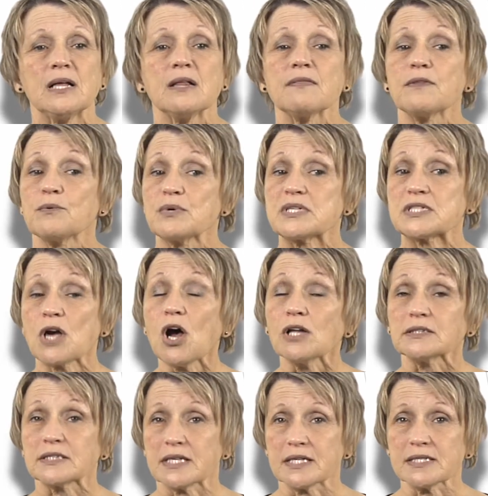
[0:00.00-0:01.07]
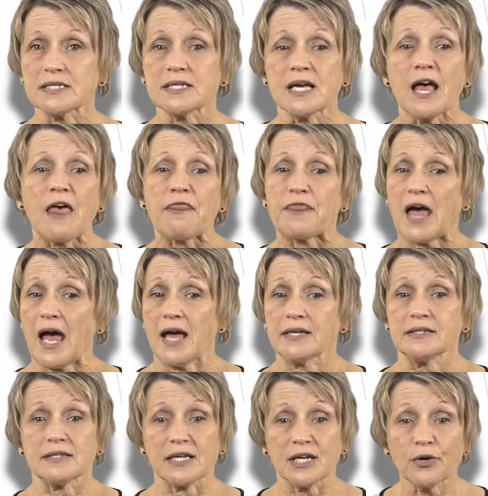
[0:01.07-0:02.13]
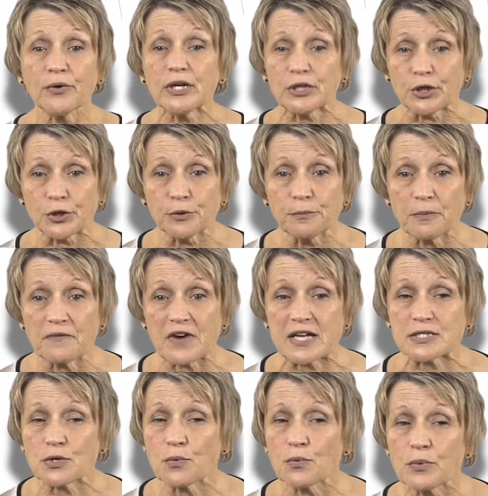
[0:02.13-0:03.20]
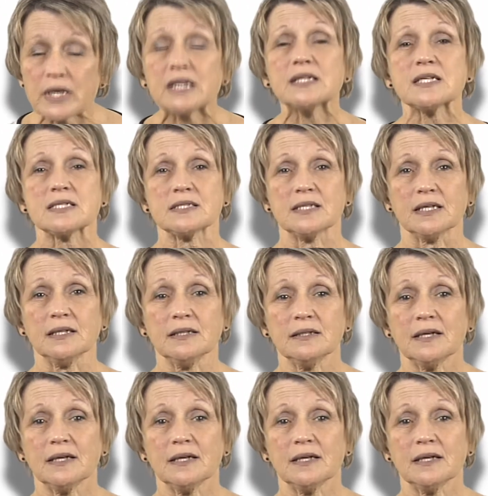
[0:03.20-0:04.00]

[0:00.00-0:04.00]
The result is that the hearing loop provides a realistic